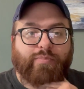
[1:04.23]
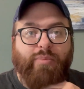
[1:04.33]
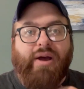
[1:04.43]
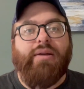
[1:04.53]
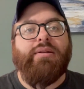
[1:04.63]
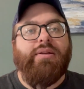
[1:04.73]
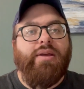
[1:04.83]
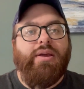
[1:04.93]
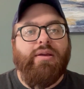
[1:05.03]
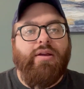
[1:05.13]
bought
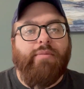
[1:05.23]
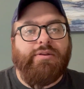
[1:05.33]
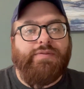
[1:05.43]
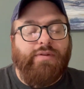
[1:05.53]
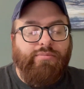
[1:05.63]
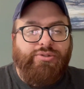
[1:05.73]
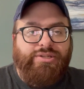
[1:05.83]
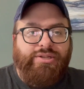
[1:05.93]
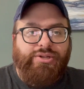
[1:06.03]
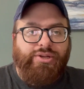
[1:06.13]
comics from
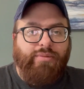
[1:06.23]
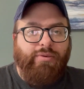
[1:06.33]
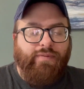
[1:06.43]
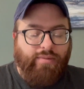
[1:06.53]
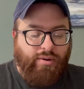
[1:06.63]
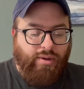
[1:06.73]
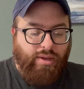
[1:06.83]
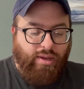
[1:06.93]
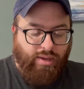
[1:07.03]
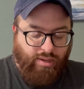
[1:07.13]
Cgn before,
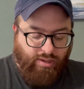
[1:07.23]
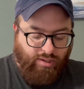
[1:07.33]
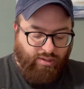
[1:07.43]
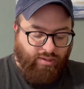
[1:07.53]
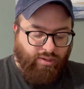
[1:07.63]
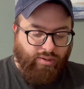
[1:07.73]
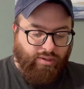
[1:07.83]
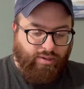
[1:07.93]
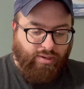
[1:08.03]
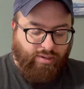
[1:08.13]
and
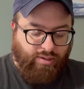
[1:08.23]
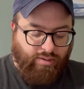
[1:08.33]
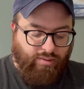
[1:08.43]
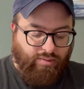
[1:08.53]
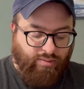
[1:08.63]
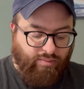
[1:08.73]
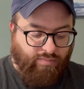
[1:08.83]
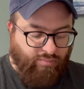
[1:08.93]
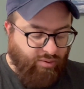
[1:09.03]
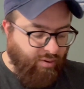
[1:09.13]
then
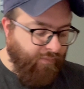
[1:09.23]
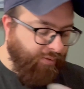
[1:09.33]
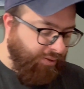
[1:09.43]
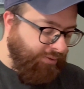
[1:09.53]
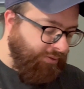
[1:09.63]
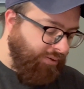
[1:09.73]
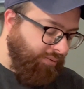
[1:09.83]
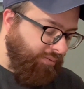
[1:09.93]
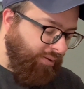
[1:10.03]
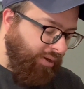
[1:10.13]
go over these. So